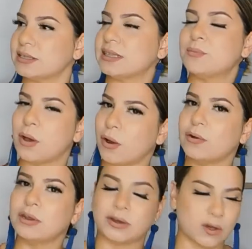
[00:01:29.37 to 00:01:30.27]
the
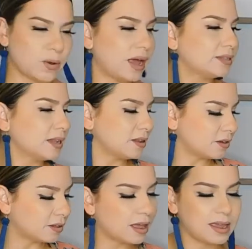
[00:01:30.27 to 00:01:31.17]
part, you know, I had to
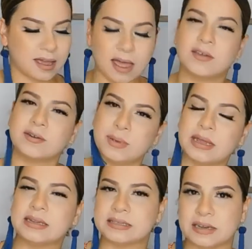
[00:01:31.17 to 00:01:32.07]
look like I could be
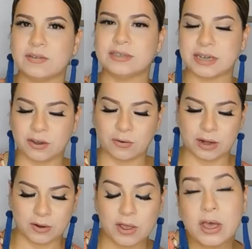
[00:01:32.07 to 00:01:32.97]
an interior
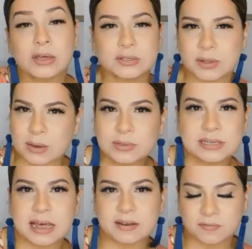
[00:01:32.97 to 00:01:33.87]
decorator. So that was a
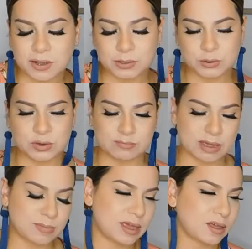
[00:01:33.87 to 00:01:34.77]
lot of fun doing my
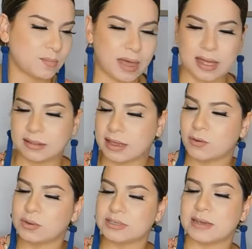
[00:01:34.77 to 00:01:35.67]
makeup at like,
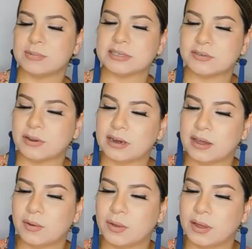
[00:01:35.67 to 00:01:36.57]
what time is it right
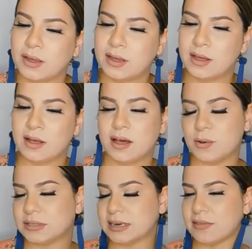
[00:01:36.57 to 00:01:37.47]
now? Oh,
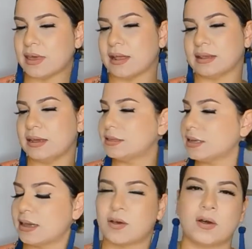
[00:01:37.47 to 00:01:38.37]
it's not that late. It's
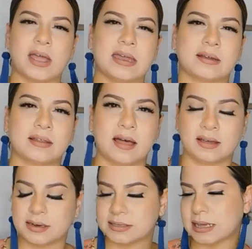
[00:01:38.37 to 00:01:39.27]
like 8 o'clock
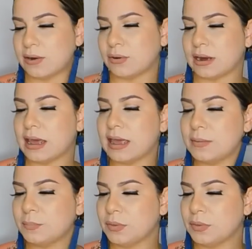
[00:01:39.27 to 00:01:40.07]
on a Saturday night.